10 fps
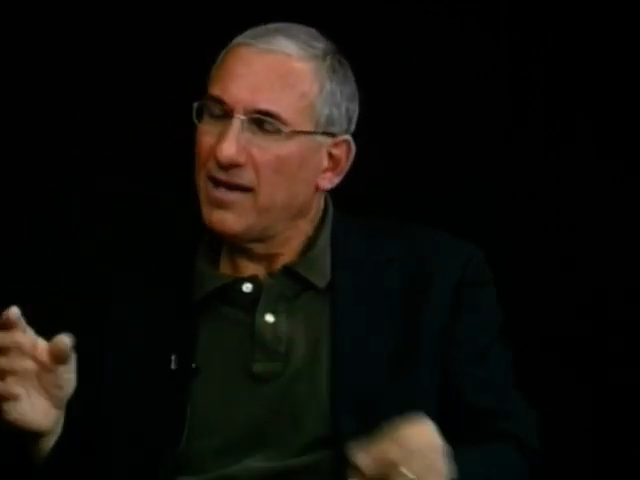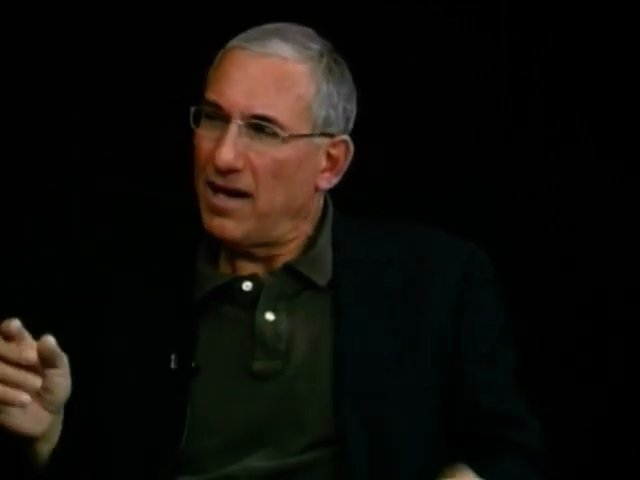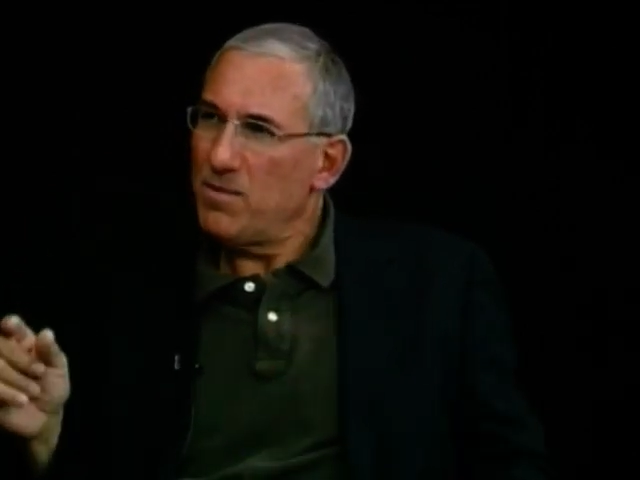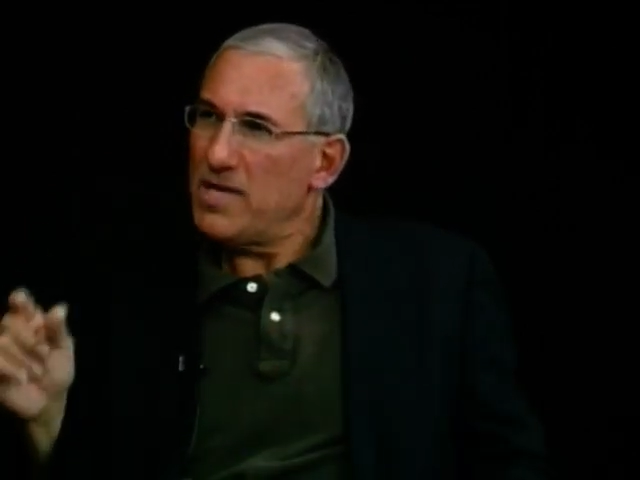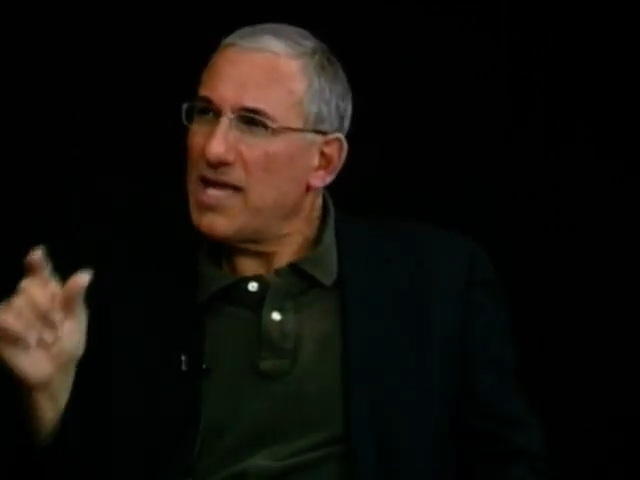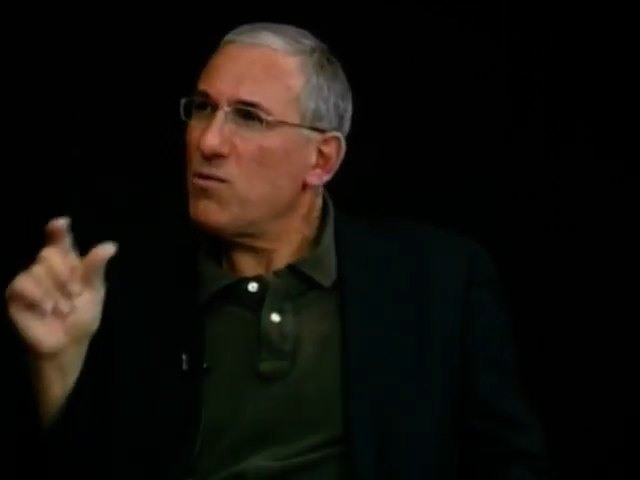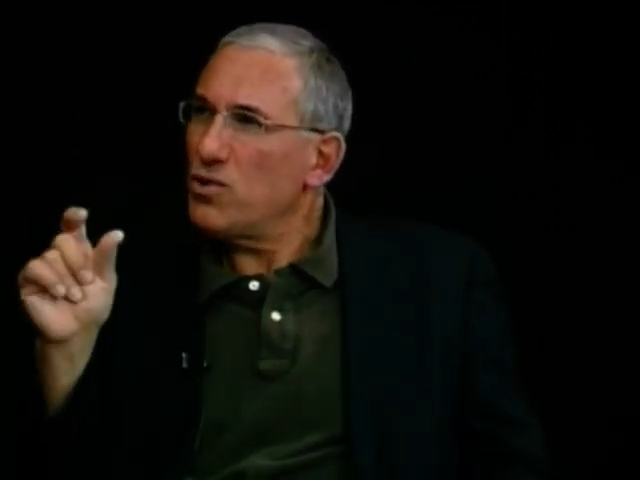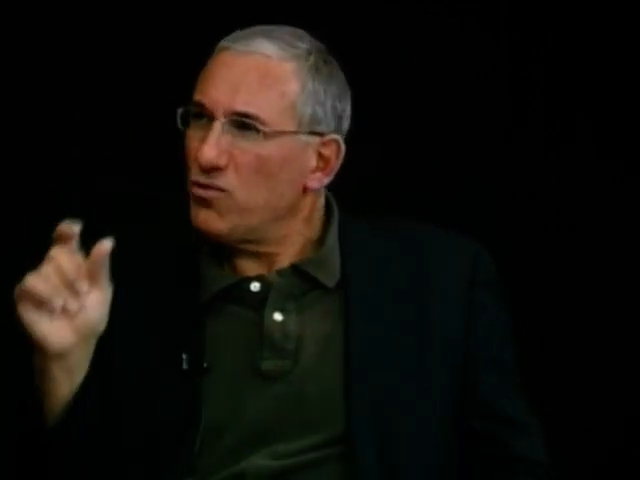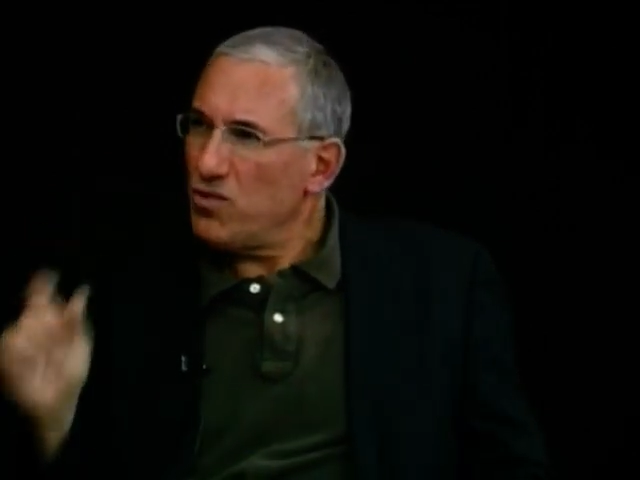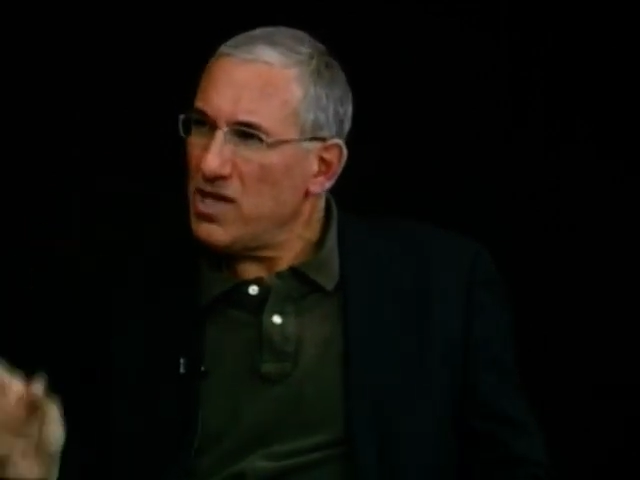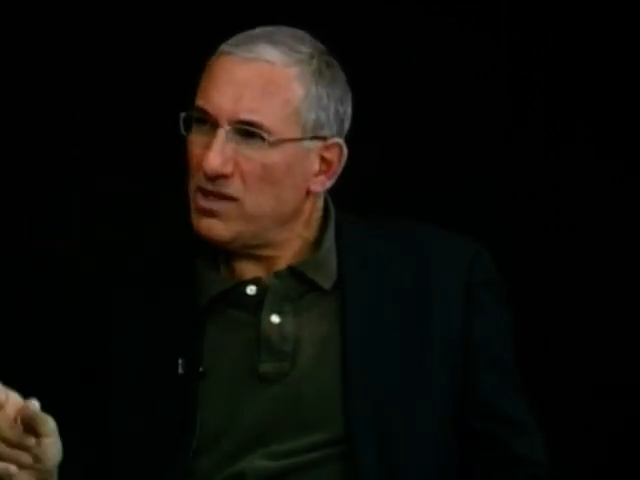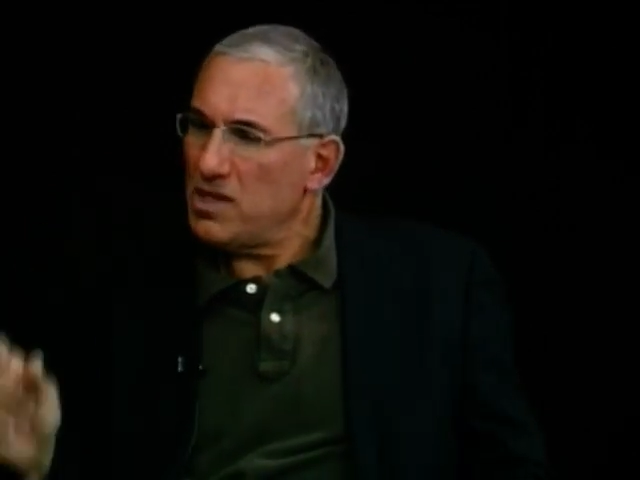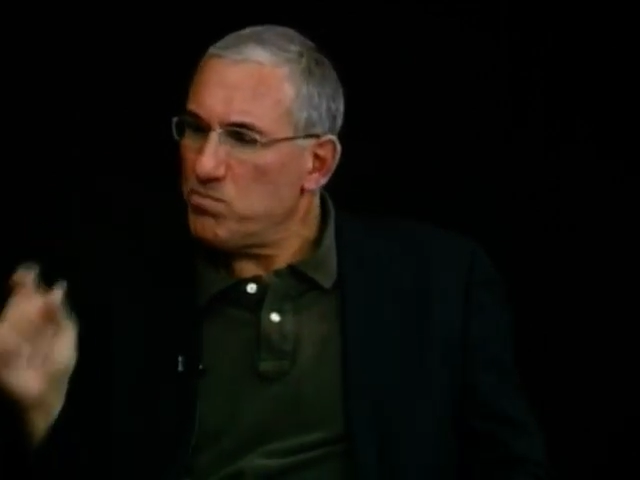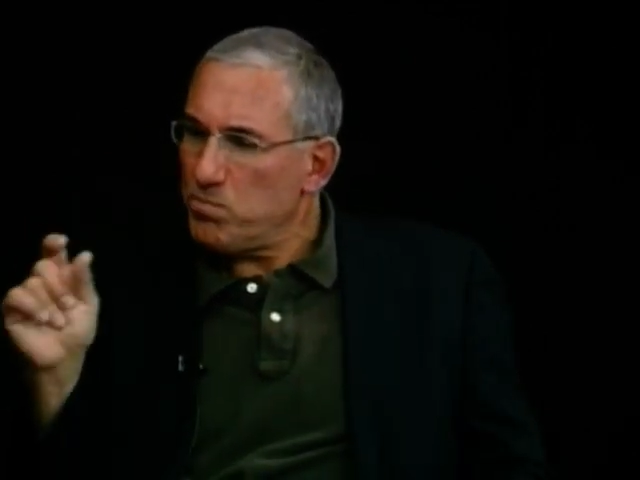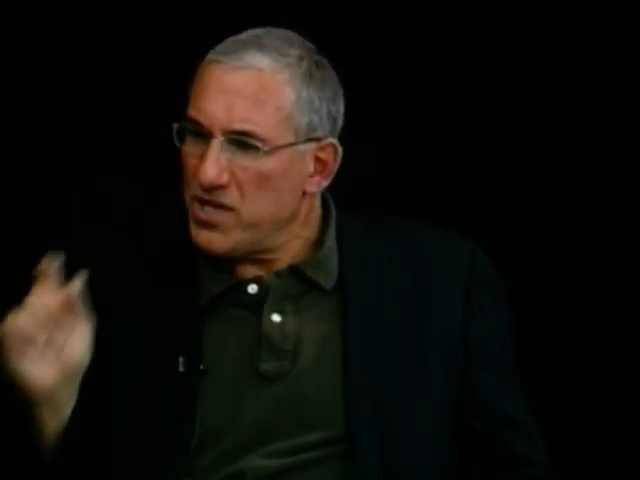I mean, they were
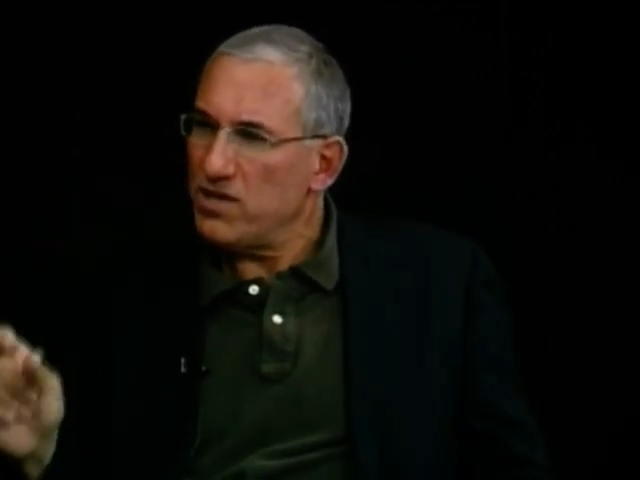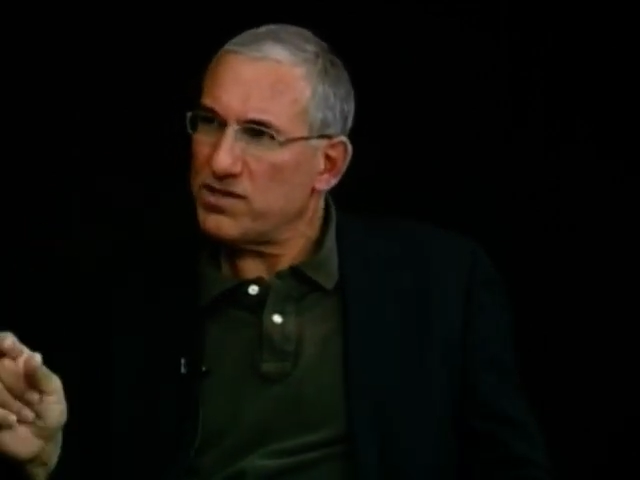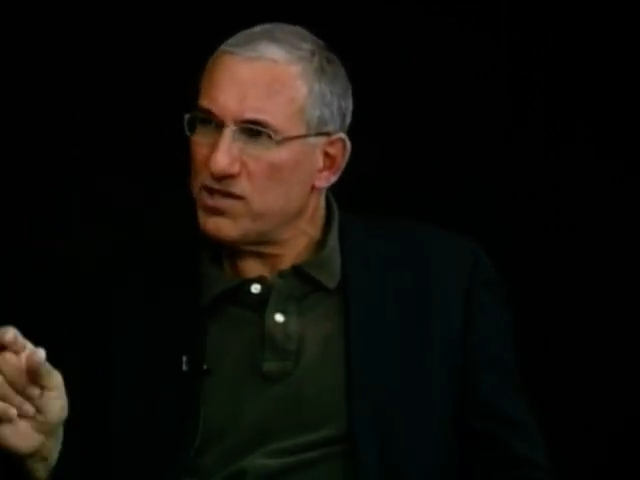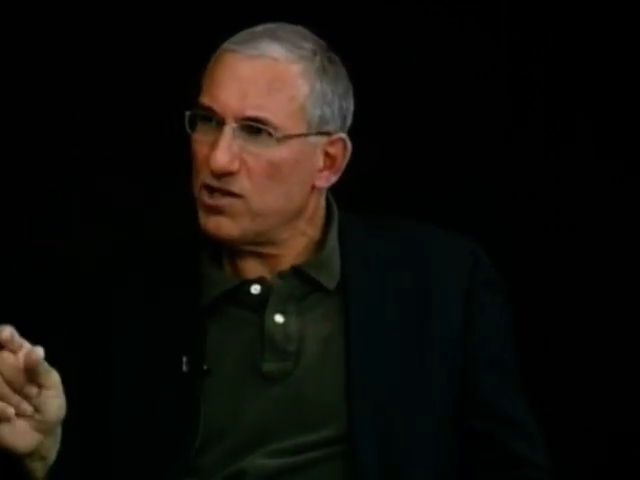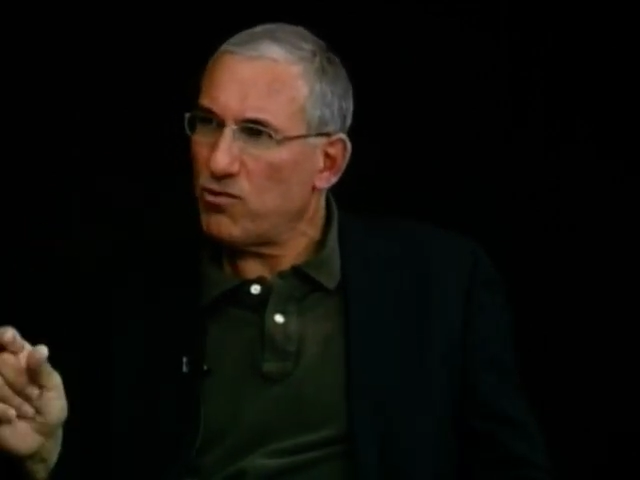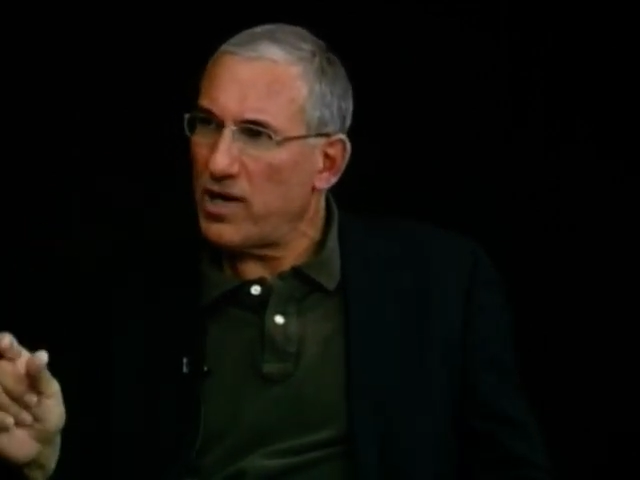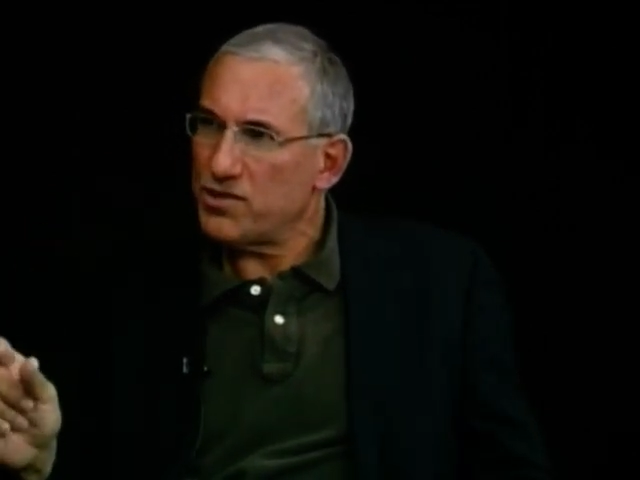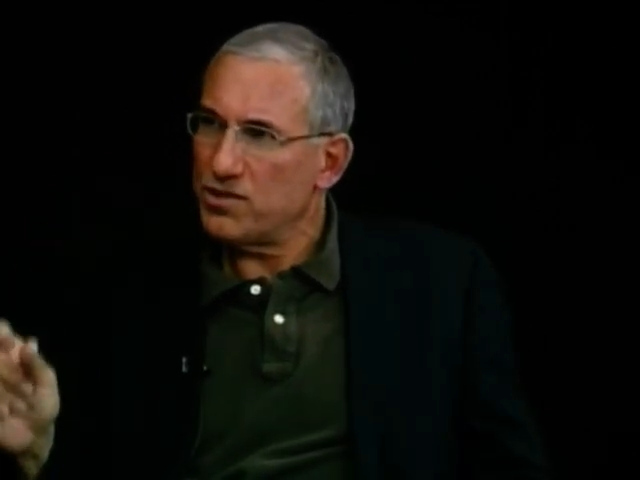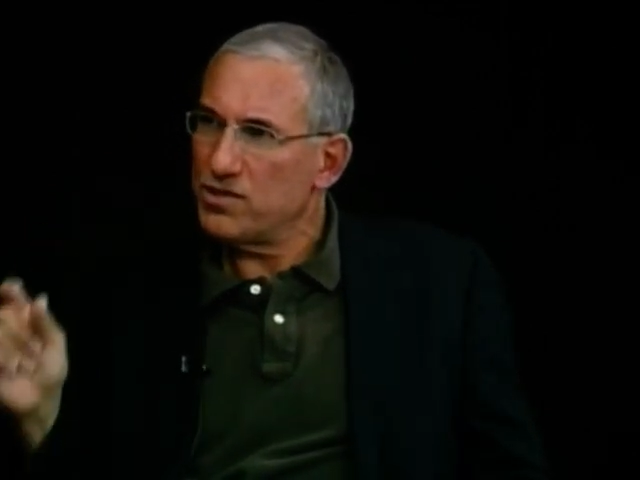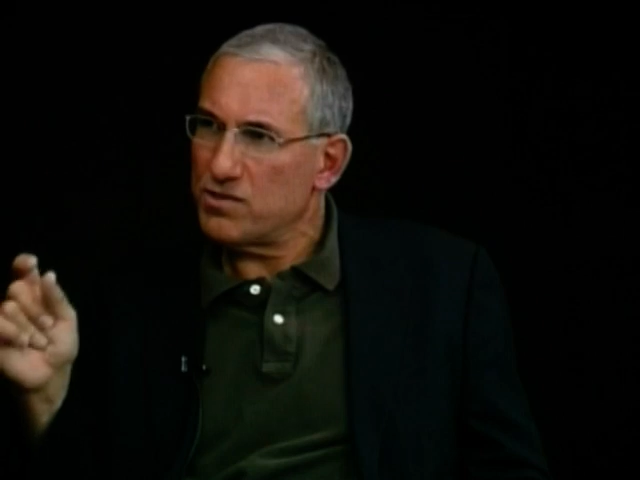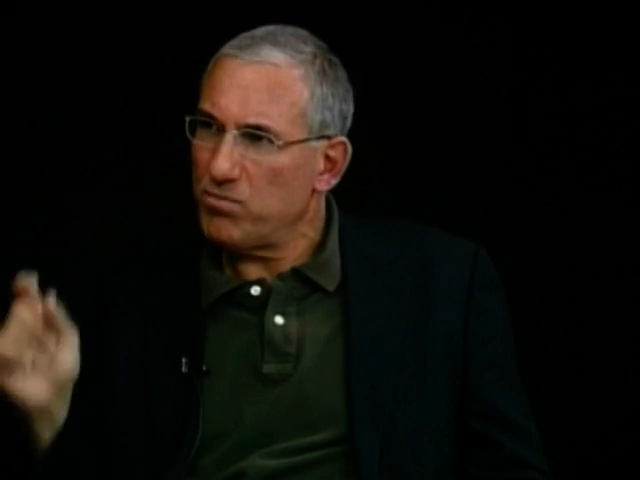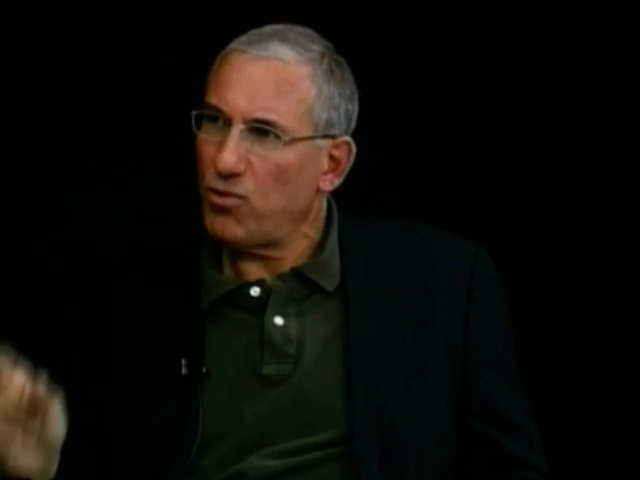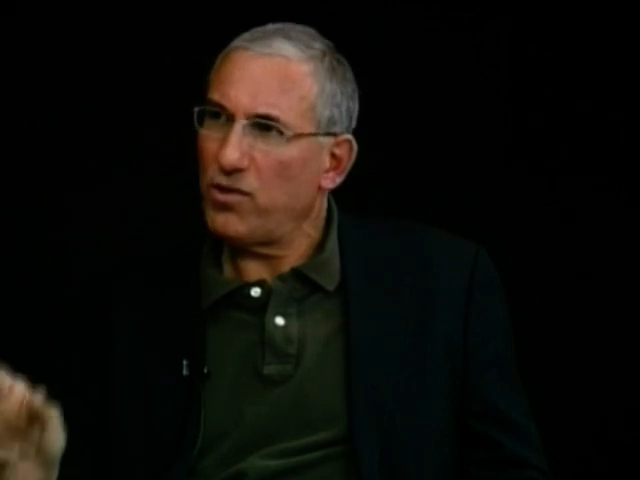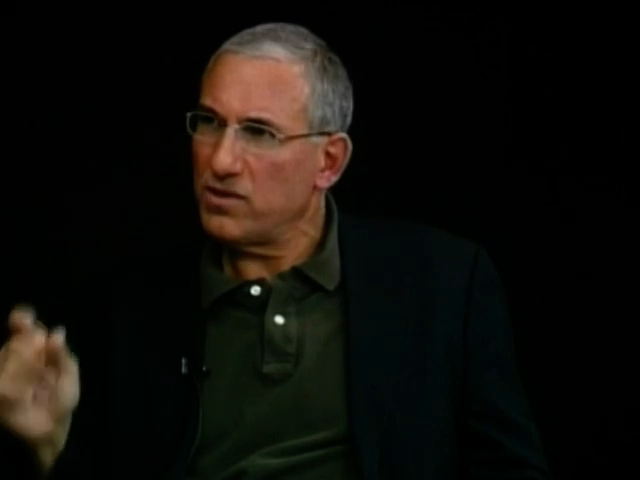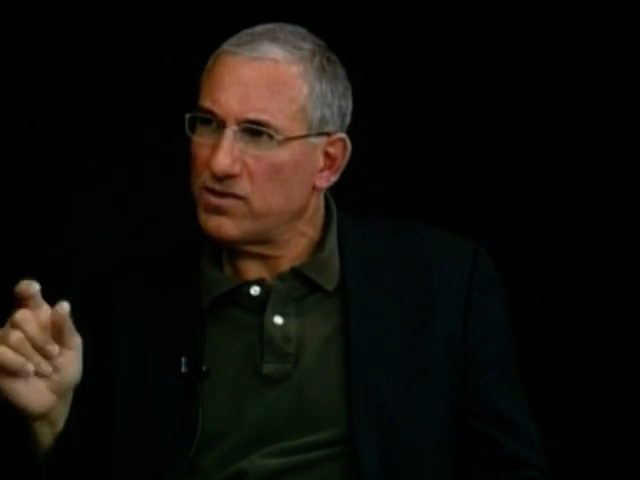really piercing questions, important